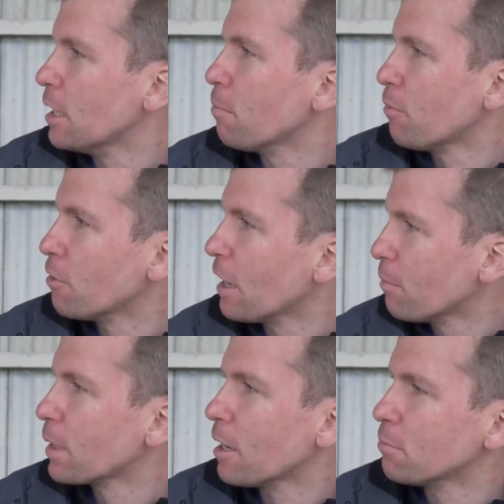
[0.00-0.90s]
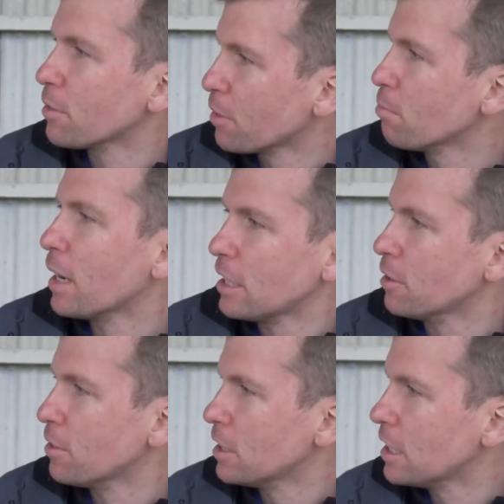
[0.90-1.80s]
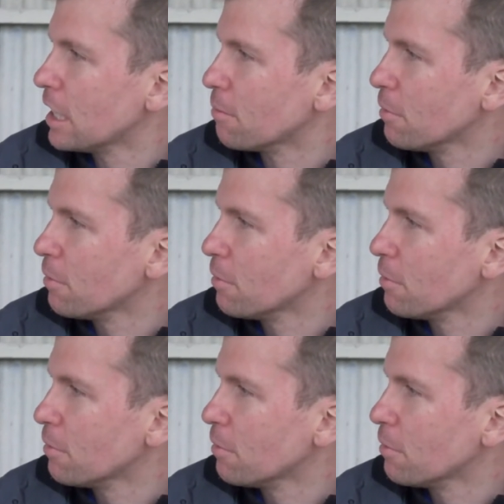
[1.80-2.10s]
it before it even becomes something major for the team.